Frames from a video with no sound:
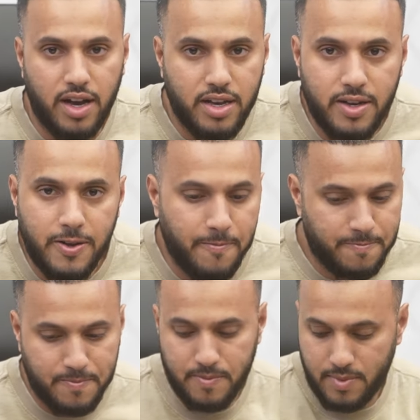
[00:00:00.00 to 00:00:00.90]

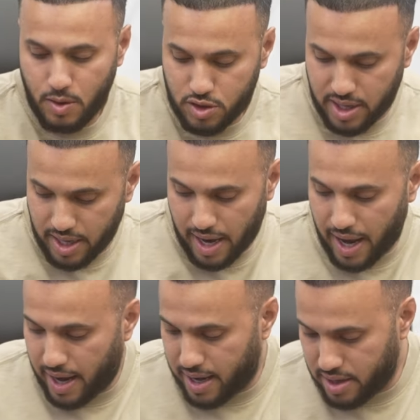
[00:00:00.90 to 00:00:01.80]
What you think,
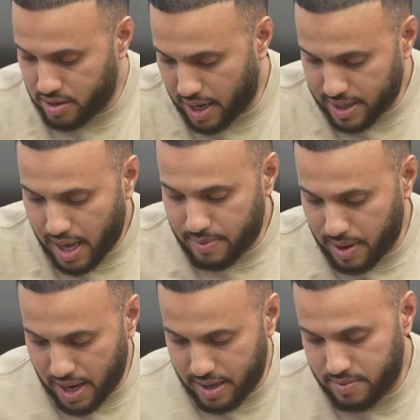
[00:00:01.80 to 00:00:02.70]
Aiden, like that
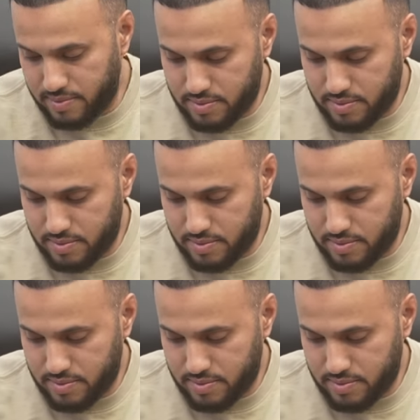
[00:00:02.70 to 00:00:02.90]
plan?